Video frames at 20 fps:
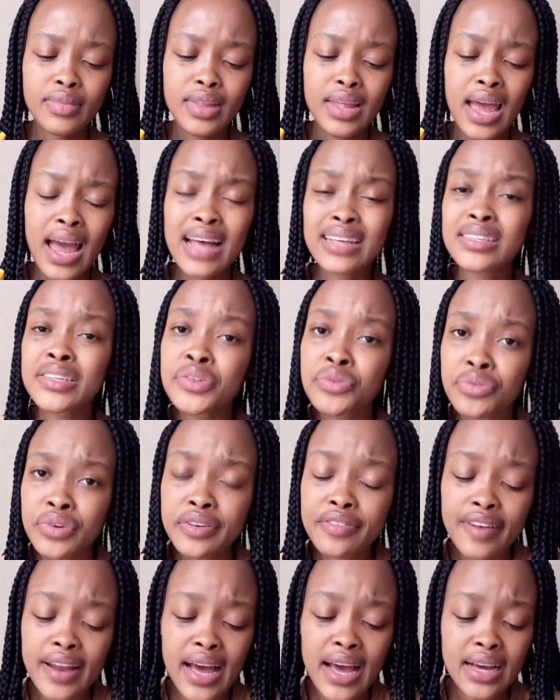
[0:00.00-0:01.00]
acid
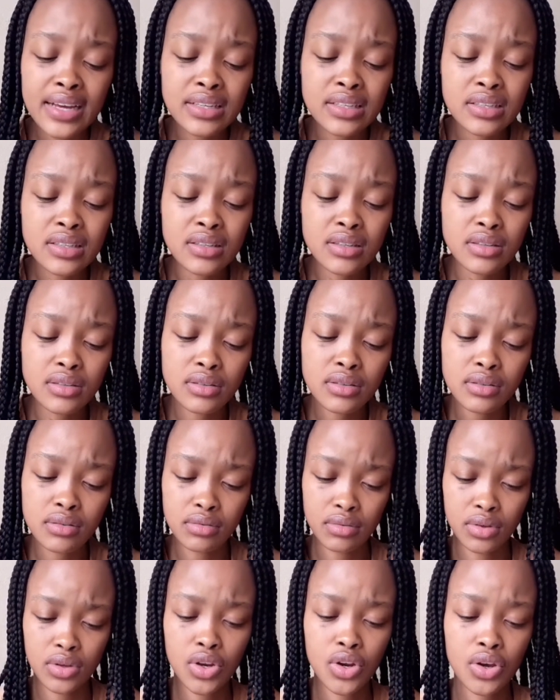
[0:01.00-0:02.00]
reflux,
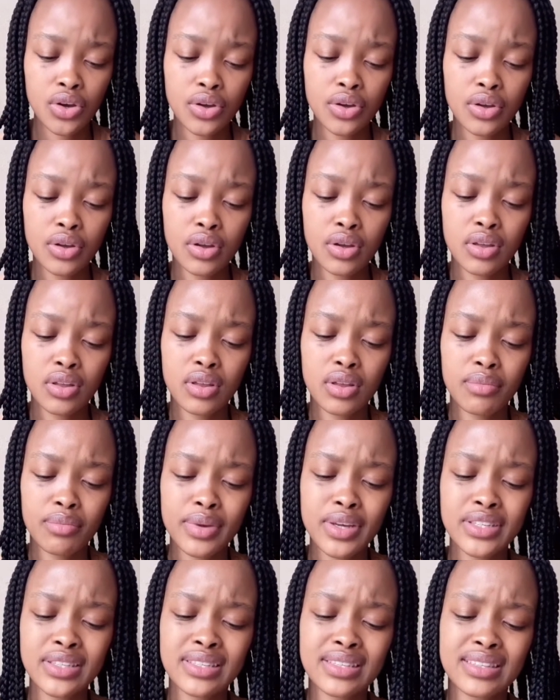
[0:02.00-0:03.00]
you know,
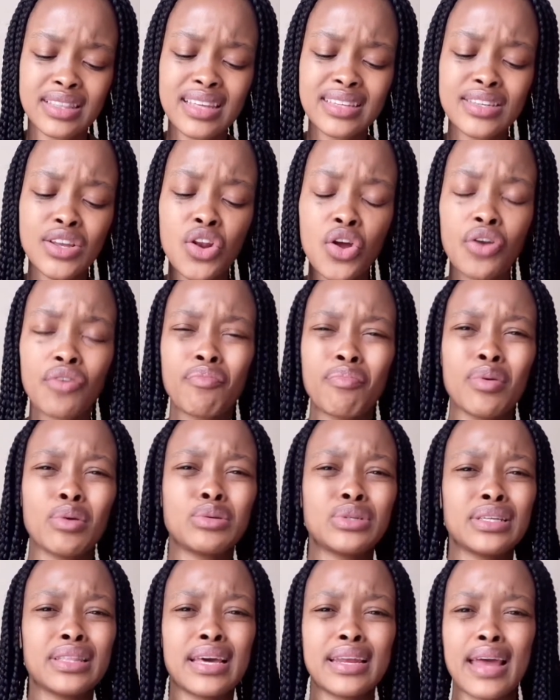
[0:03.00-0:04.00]
because there's a lot of
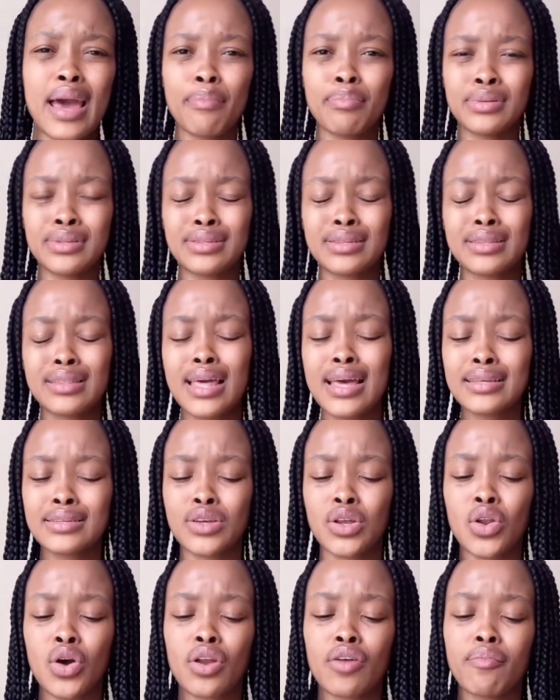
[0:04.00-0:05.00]
bloating that happens. There's a
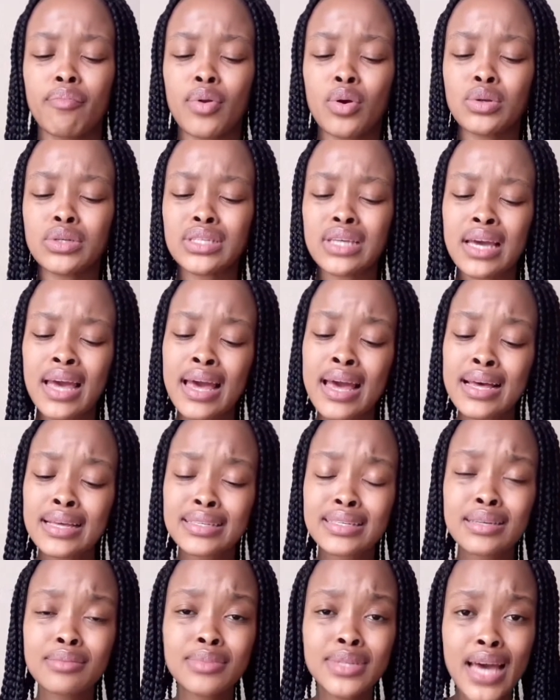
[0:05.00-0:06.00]
lot of bloating.
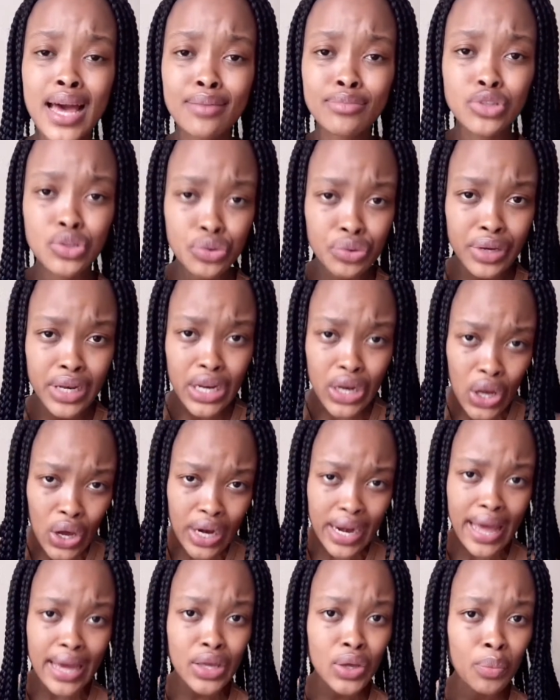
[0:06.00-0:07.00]
Sometimes you really look
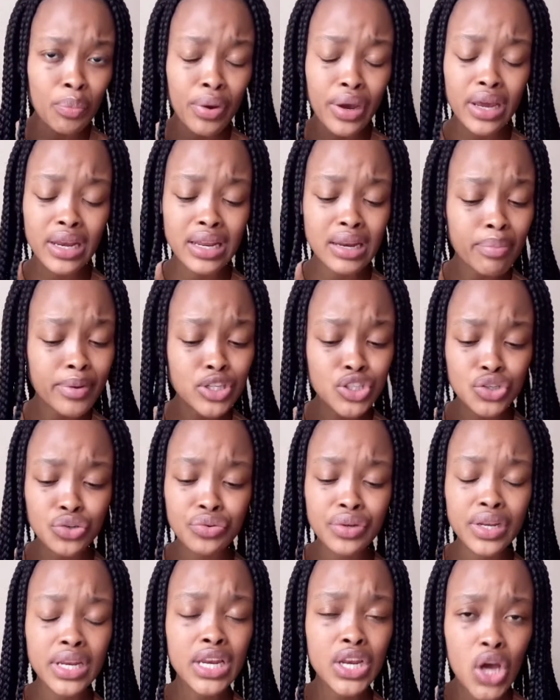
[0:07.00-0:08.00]
like you're pregnant, but you're
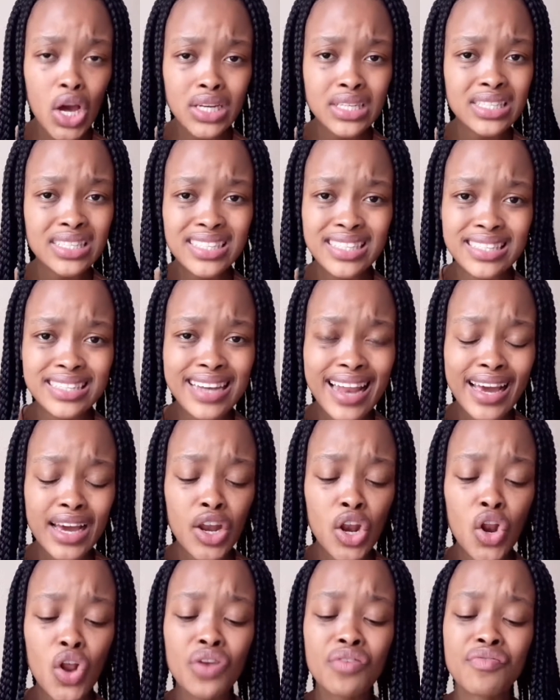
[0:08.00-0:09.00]
really not. It's just like a
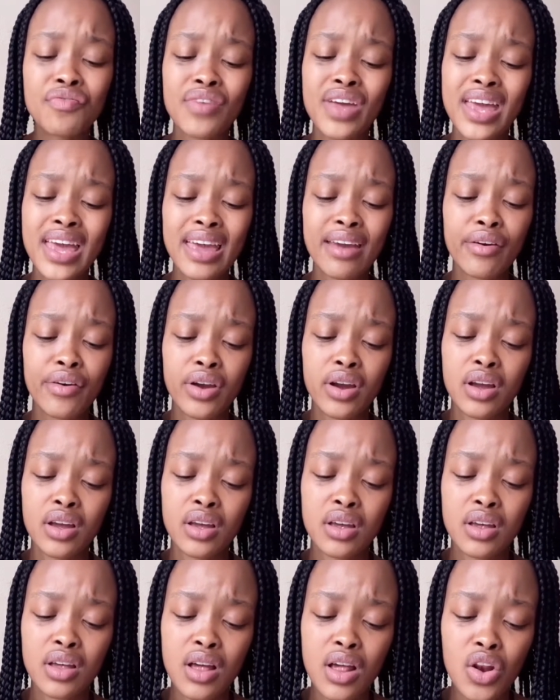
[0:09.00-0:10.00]
lot of air,
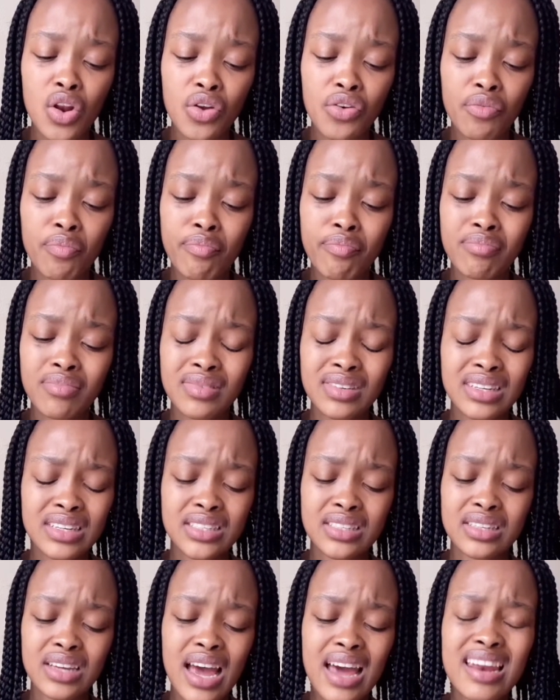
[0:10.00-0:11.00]
a lot of
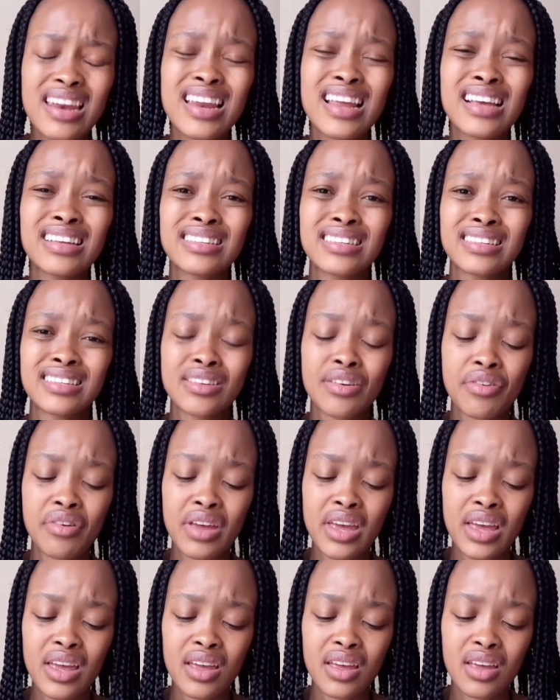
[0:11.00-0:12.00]
unnecessary
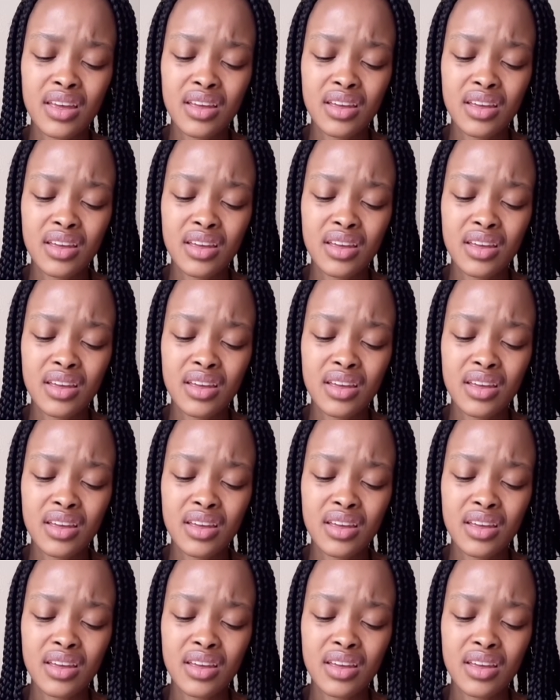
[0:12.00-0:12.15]
air.